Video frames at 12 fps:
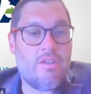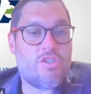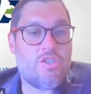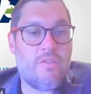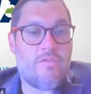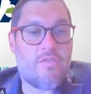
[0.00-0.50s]
And
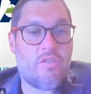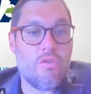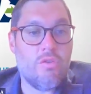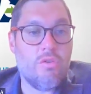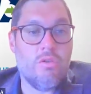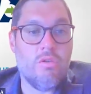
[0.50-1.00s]
shift
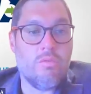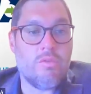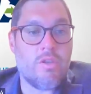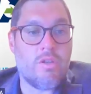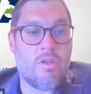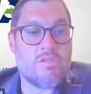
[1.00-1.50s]

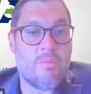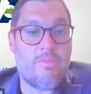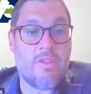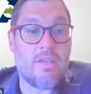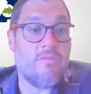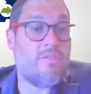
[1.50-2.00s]
to
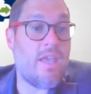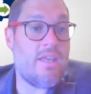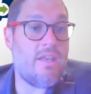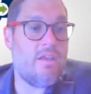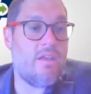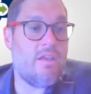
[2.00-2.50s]
something of
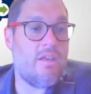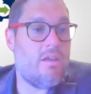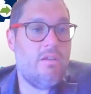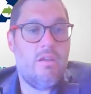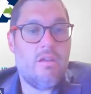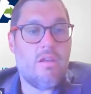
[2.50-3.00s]

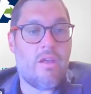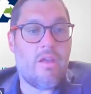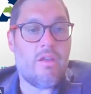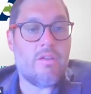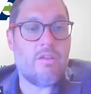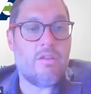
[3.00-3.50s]
data,
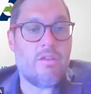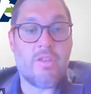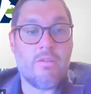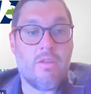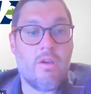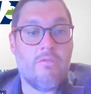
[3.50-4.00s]

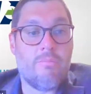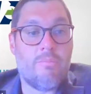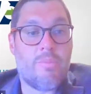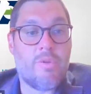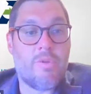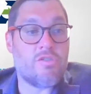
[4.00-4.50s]
something of
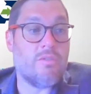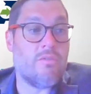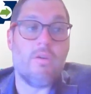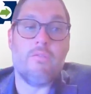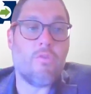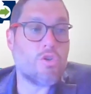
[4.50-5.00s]

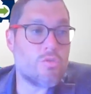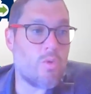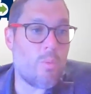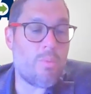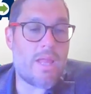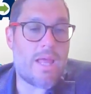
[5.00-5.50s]
potentially a
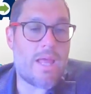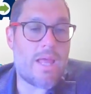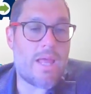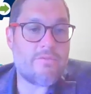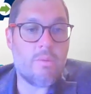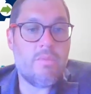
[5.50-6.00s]
virtual
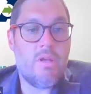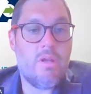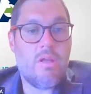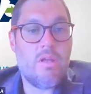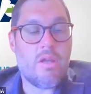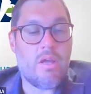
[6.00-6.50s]

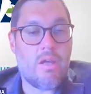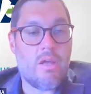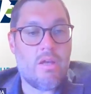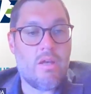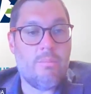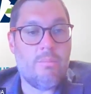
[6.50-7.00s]
platform,
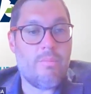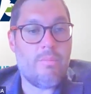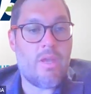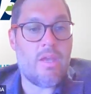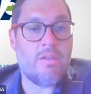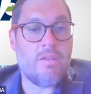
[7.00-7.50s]

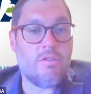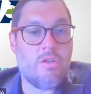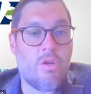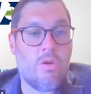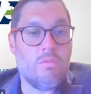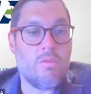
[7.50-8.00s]
and
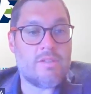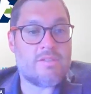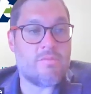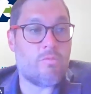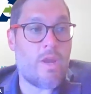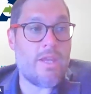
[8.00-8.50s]

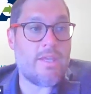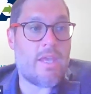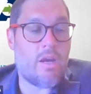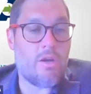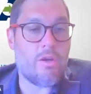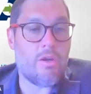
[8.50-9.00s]
let's rate
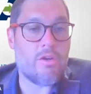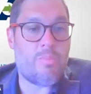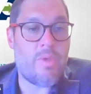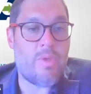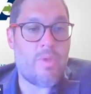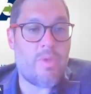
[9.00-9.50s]

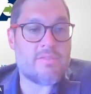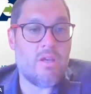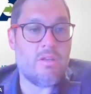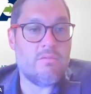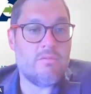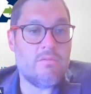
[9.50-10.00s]
carriers based
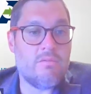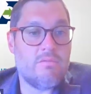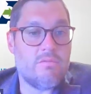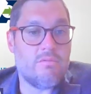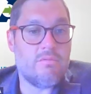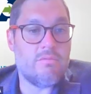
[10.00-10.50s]
on
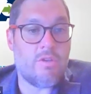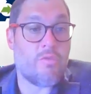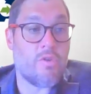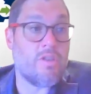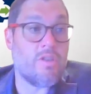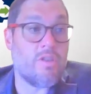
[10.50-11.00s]

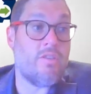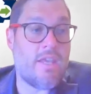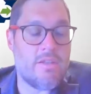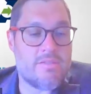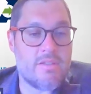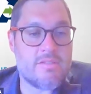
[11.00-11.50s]
for the
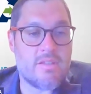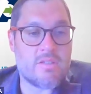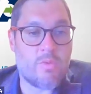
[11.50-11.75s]
data instance.